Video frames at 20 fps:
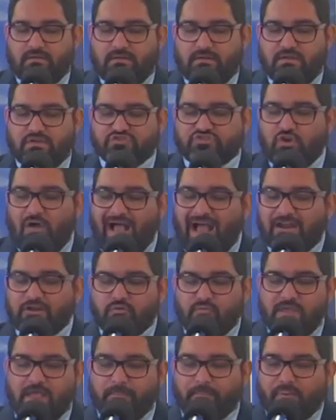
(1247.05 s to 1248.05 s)
So how do
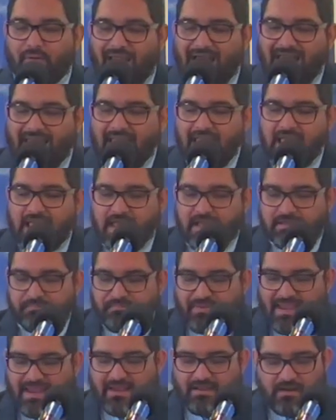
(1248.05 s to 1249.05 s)
we apply
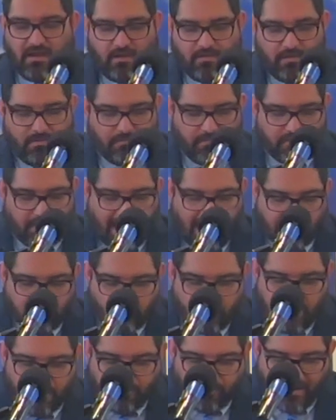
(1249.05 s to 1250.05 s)
being, how do
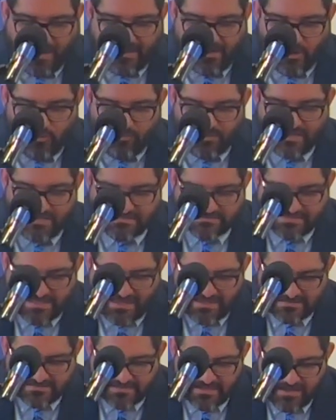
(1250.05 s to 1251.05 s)
we apply here when he
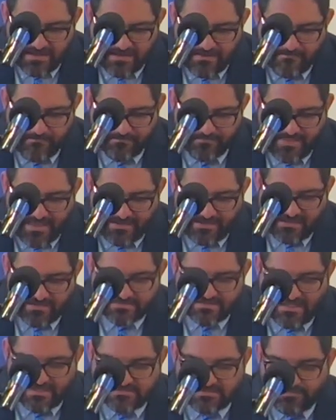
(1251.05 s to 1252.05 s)
says that he is
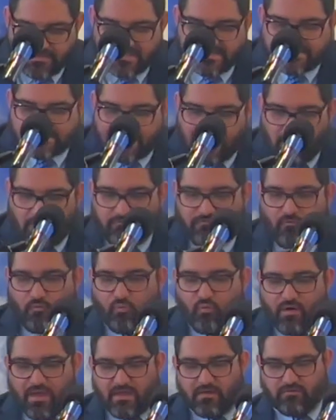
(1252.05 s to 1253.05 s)
not to be
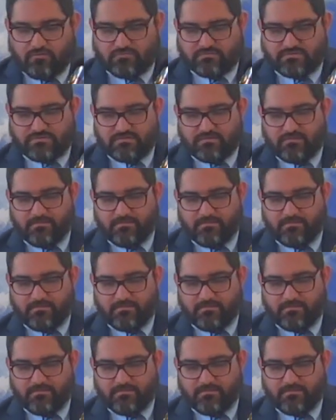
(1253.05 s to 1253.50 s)
self-willed?